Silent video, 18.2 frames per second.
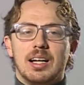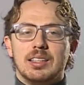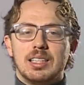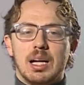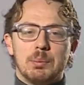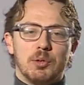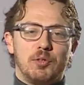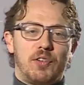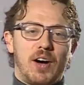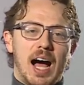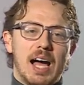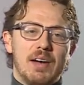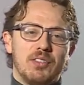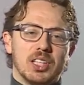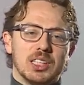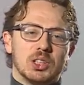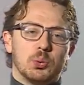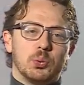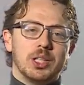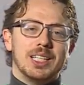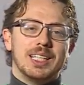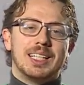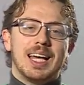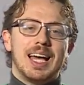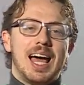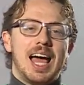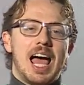Number five this
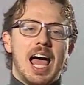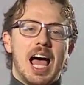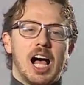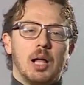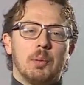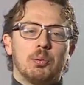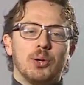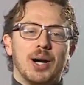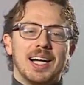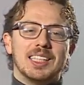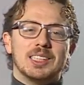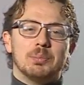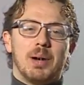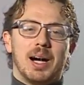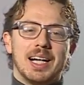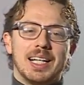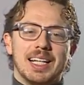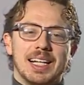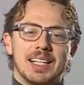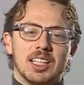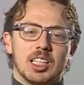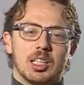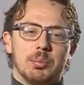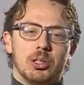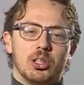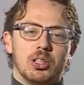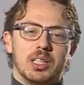week, help raise money in the
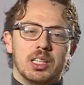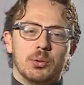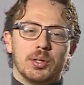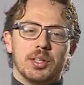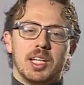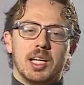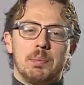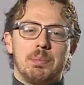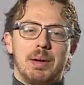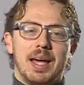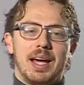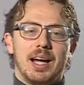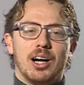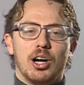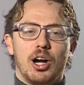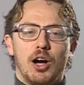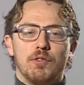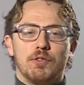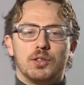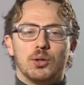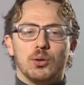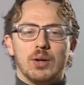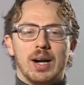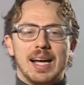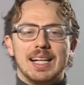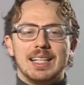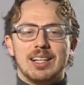community with a pair of
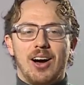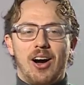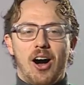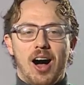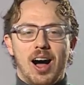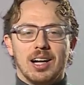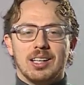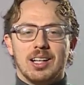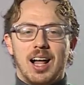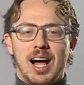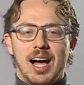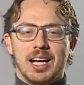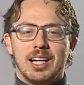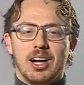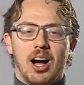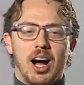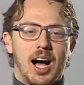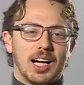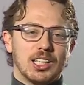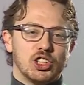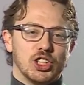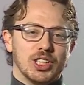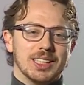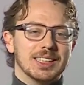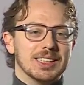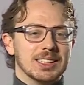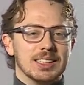great online
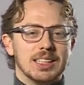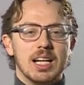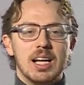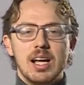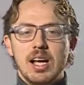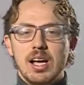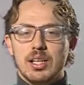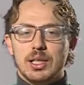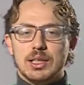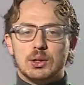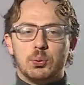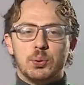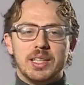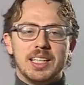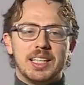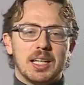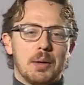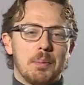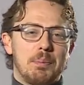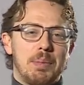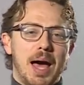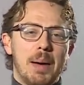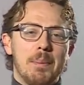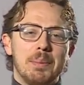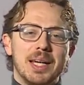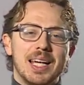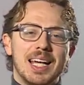auctions. This week,
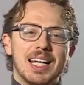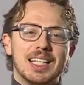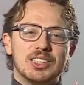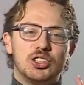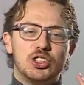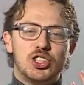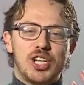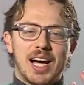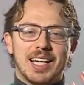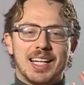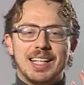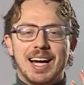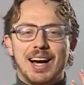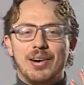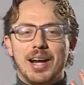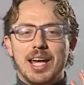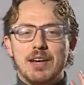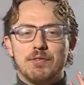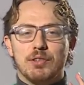Pembi is checking out a